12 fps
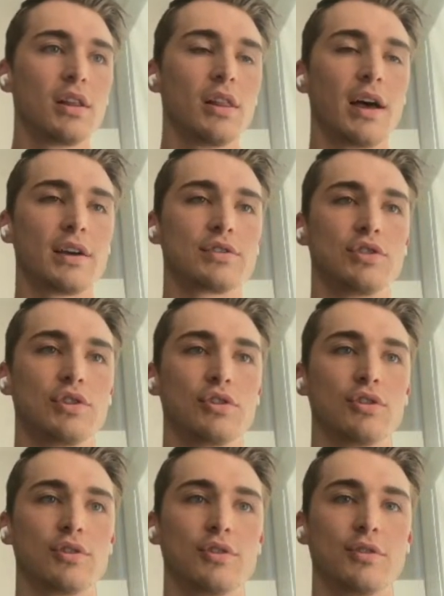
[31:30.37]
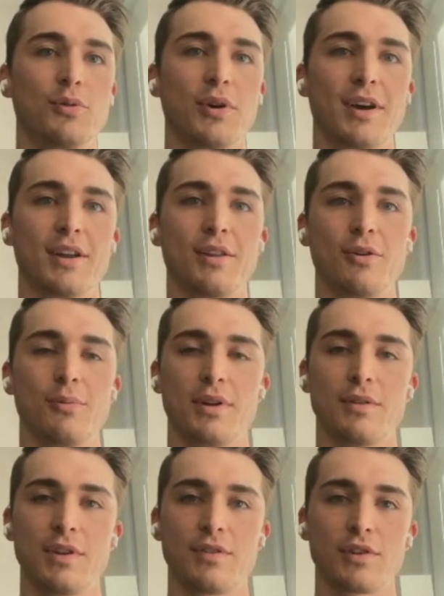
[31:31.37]
last year we had a little bit
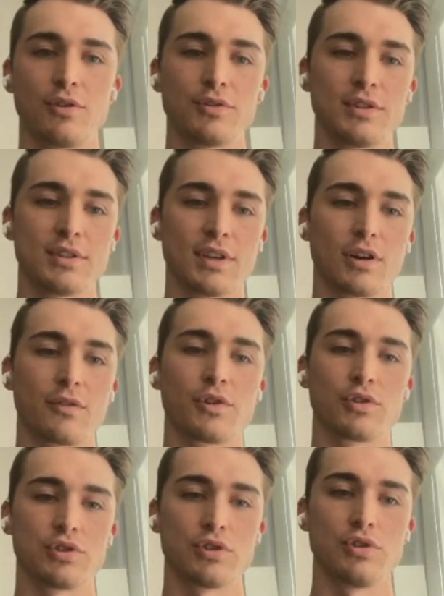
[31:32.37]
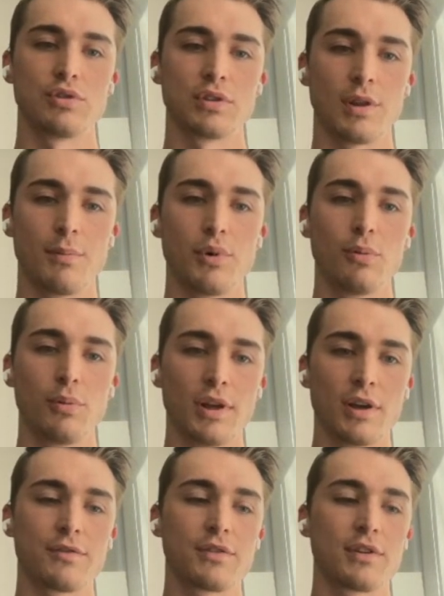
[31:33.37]
of difficulties, like our first year using the boom
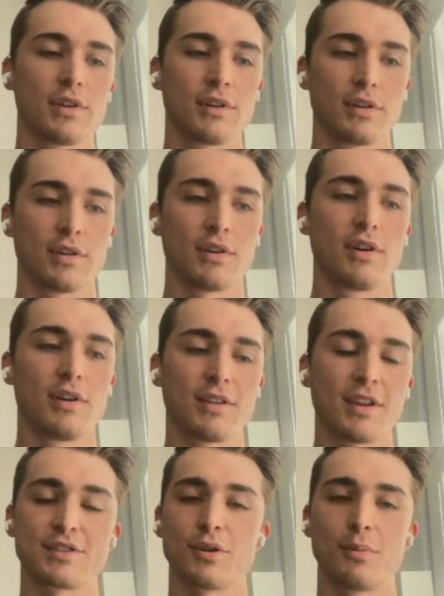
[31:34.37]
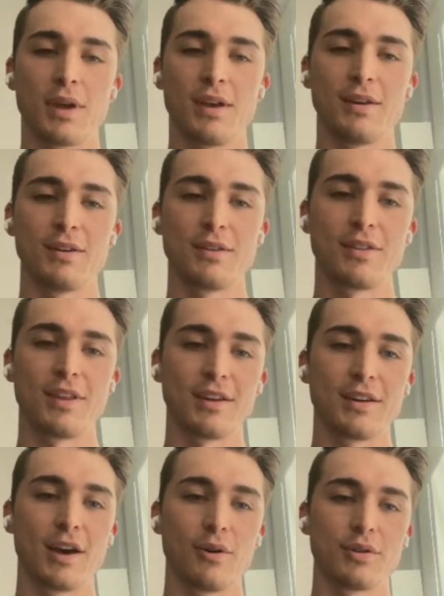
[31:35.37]
lift, and that's our main
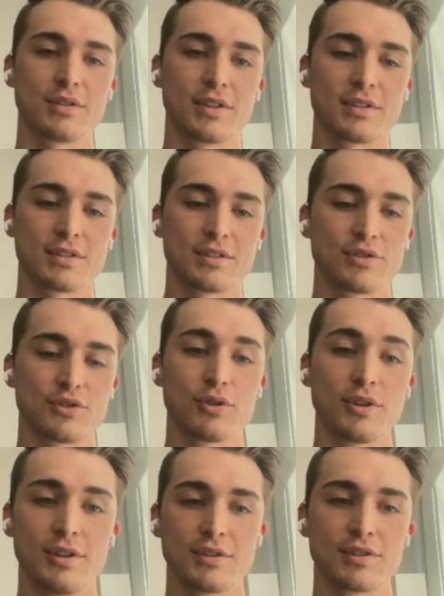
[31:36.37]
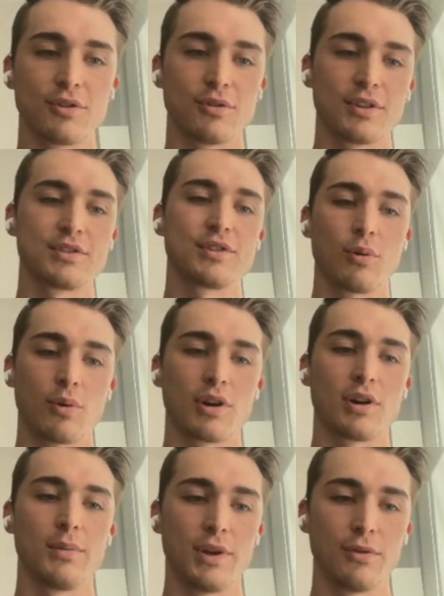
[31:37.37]
thing now is trees. So this year we're
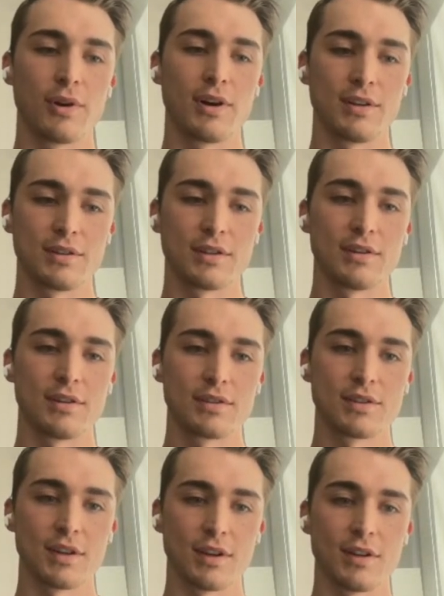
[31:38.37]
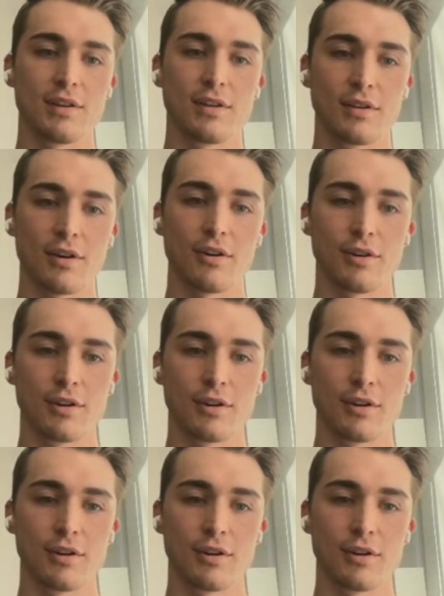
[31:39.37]
going to be ready to hit it hard.